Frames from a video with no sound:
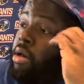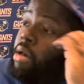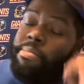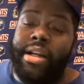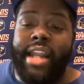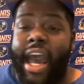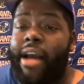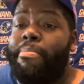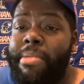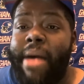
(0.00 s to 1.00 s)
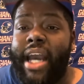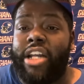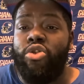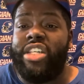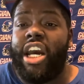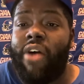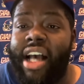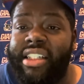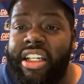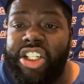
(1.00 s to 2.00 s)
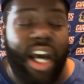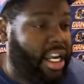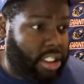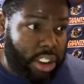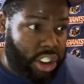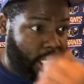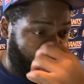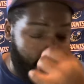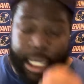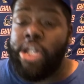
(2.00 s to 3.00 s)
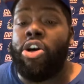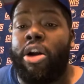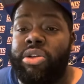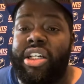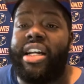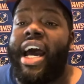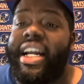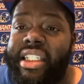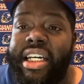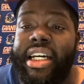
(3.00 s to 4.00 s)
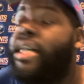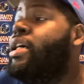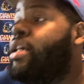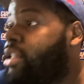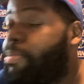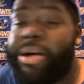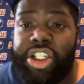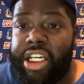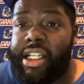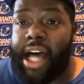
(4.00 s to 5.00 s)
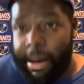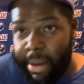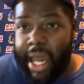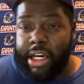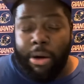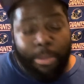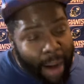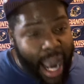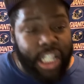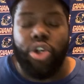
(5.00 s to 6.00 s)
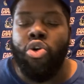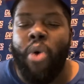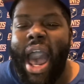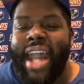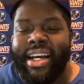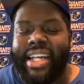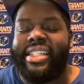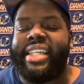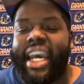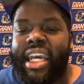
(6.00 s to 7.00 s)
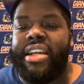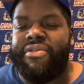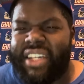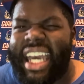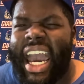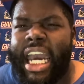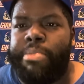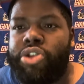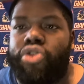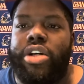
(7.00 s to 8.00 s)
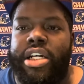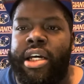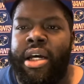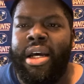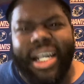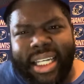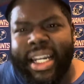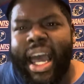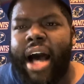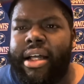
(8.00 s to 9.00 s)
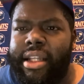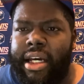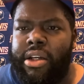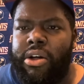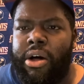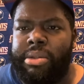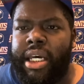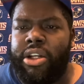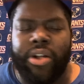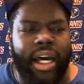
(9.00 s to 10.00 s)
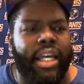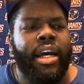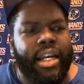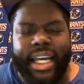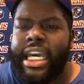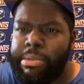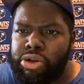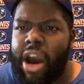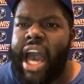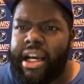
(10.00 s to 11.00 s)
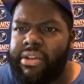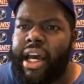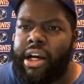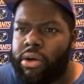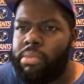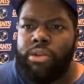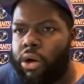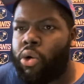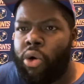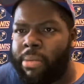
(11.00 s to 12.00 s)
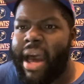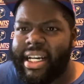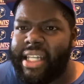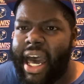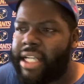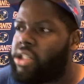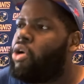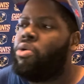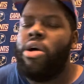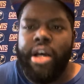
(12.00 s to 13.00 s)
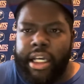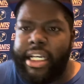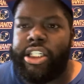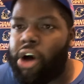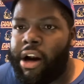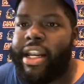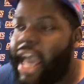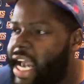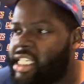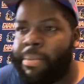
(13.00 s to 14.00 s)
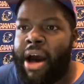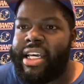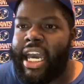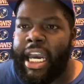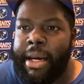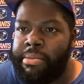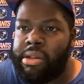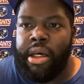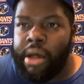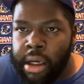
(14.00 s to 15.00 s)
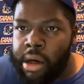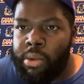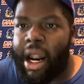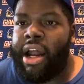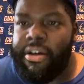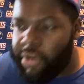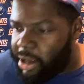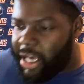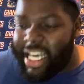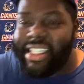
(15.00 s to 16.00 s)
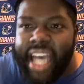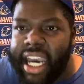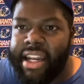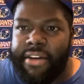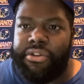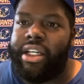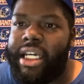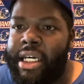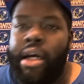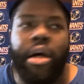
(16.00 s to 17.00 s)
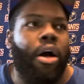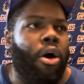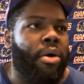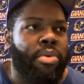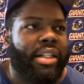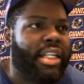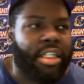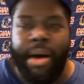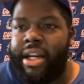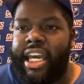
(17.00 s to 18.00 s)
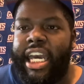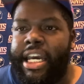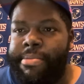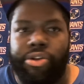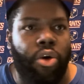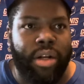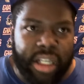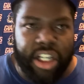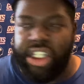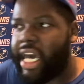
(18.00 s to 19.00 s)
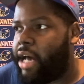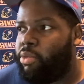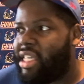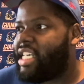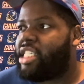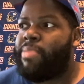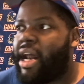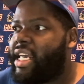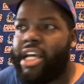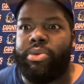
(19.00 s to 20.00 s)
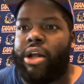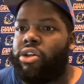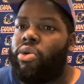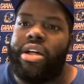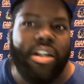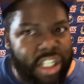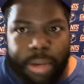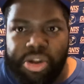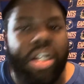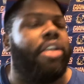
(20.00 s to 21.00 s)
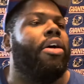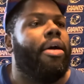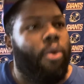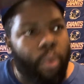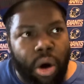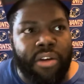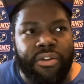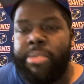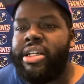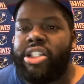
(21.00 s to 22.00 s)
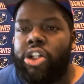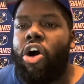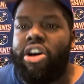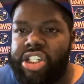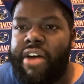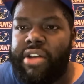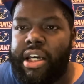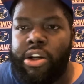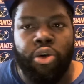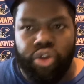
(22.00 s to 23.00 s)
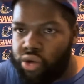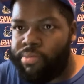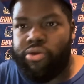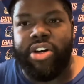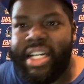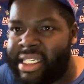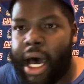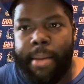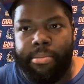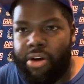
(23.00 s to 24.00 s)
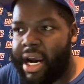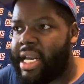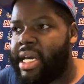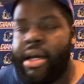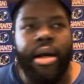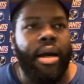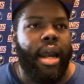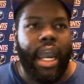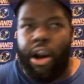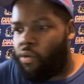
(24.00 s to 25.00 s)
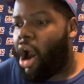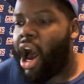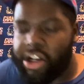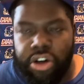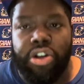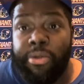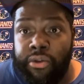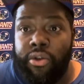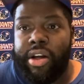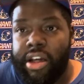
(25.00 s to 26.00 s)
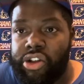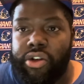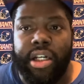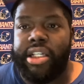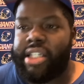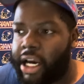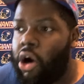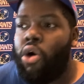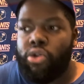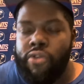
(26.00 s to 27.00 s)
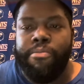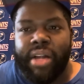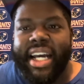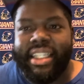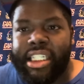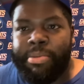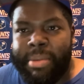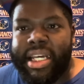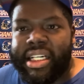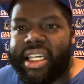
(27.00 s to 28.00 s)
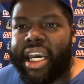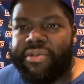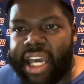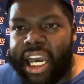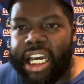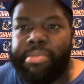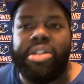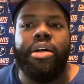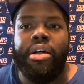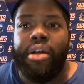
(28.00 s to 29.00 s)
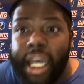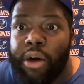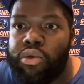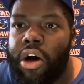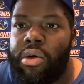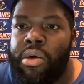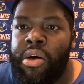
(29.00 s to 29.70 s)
Ben McAdoo terrorizing the Giants and shit, and he thought it was a good idea to bench Eli Manning. Mind you, who had a consecutive game streak. It's like an accolade, you know what I'm saying? You're like, they keep track of, like, you know, quarterback stats. Oh, he started X amount of games without consecutively. Oh, he went this amount of games throwing a touchdown. Went this amount of games without throwing an interception. One of them is the longevity. You know, Drew Brees, Tom Brady, Aaron Rodgers before the injury. It's like, oh, you've played this many consecutive games in a row.